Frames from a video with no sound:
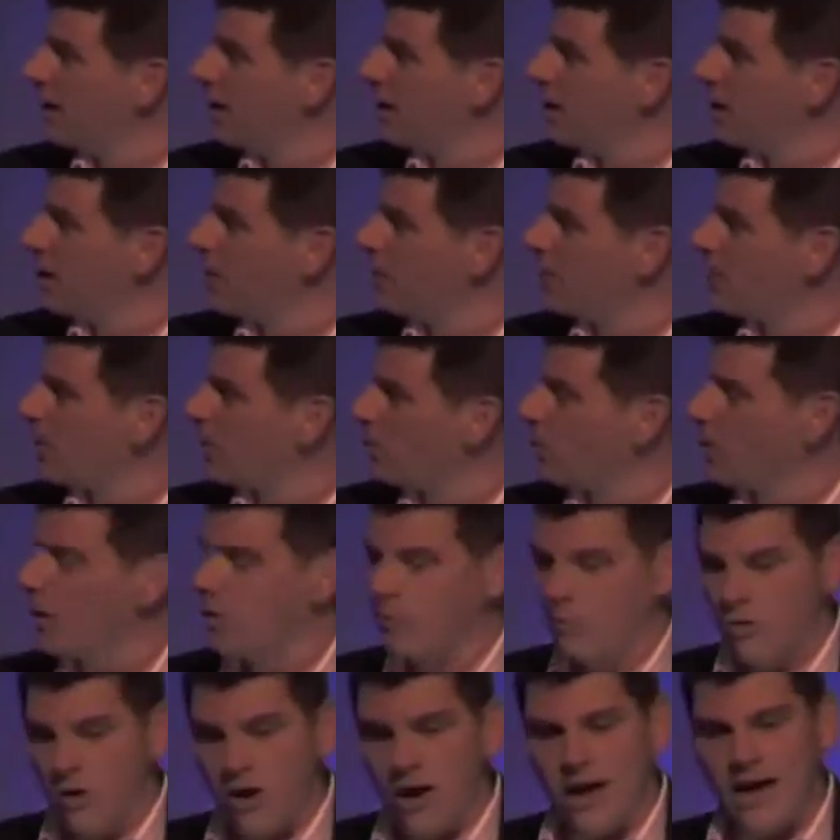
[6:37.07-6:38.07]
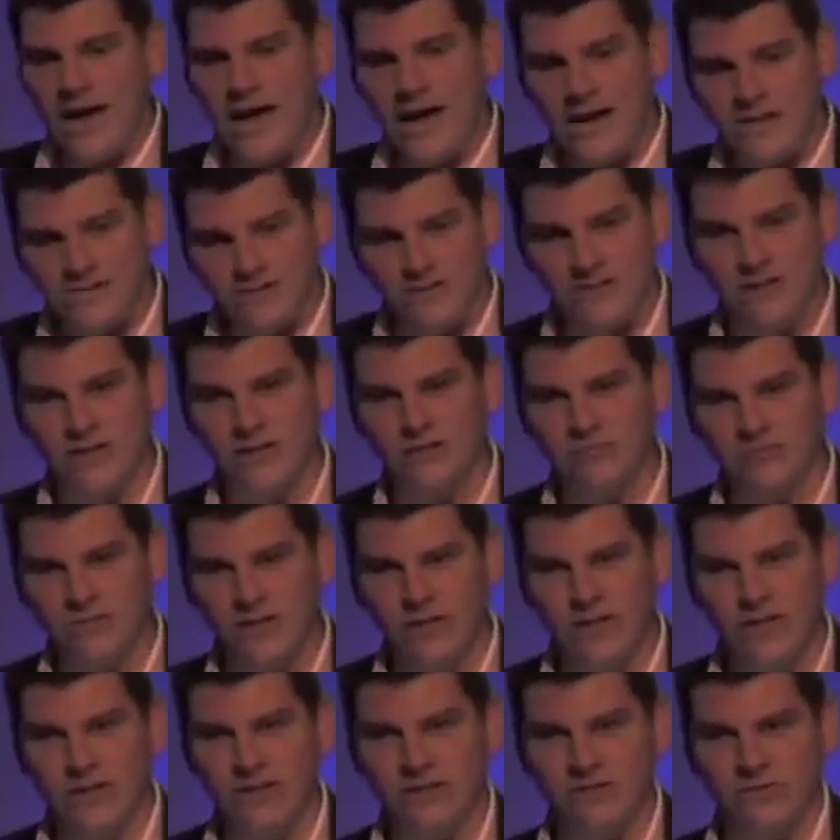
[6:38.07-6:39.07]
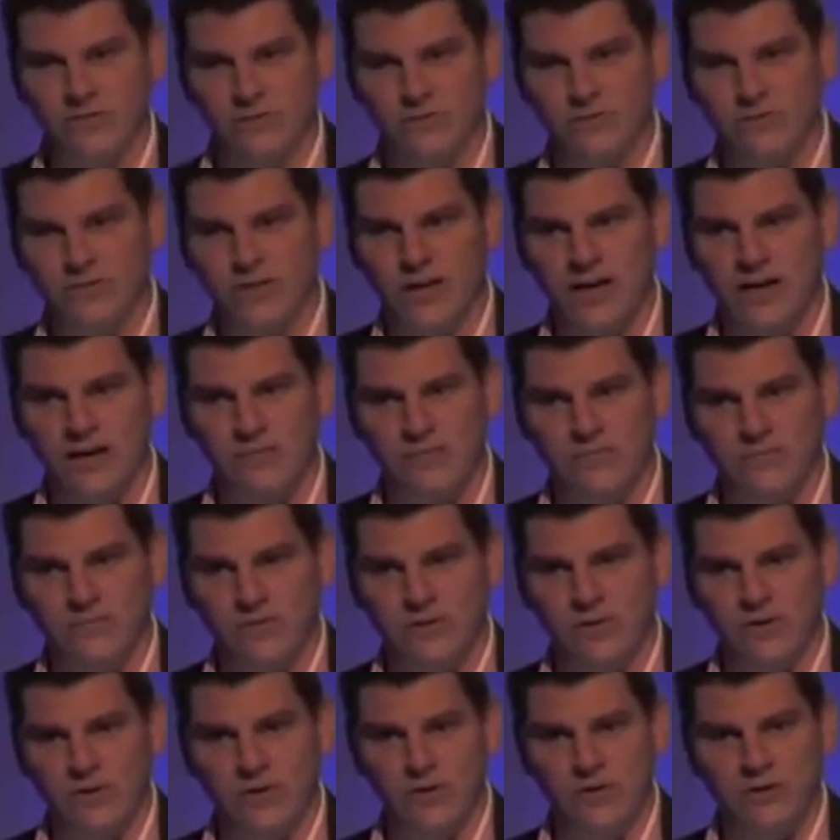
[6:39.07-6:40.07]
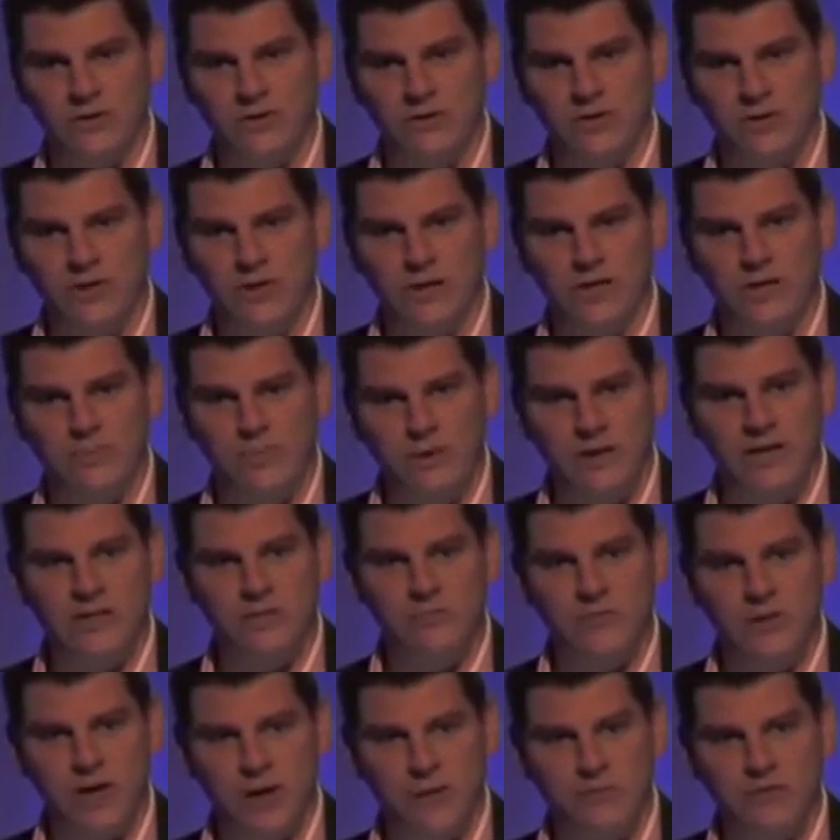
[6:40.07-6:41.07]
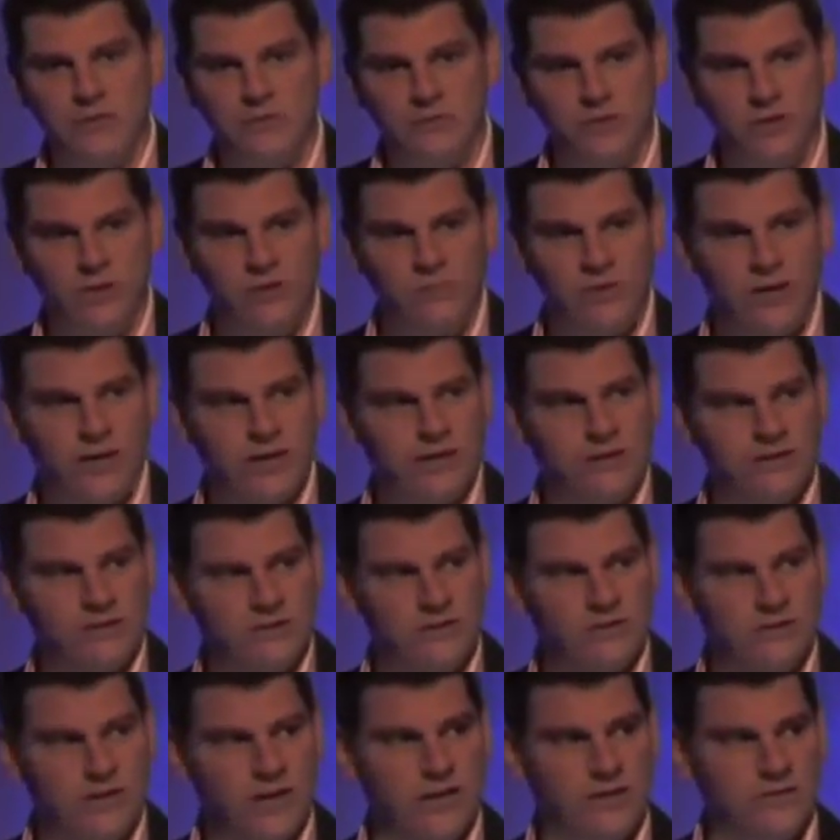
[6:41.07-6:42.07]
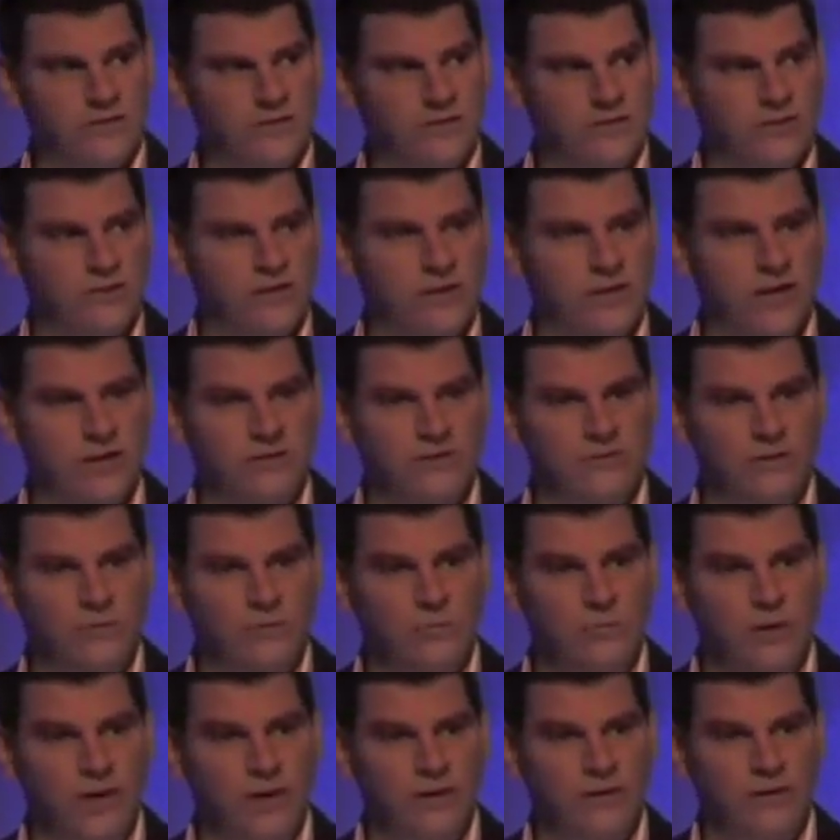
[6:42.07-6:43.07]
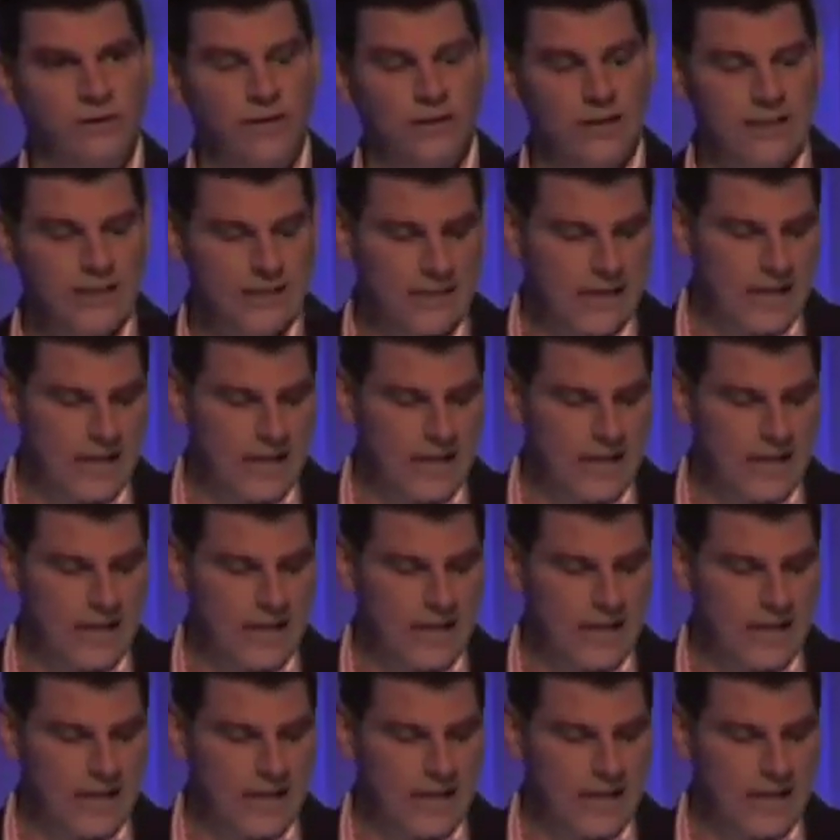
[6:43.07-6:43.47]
why hasn't it really sort of gone on at the pace we hoped it would do back in 2000 and 2001?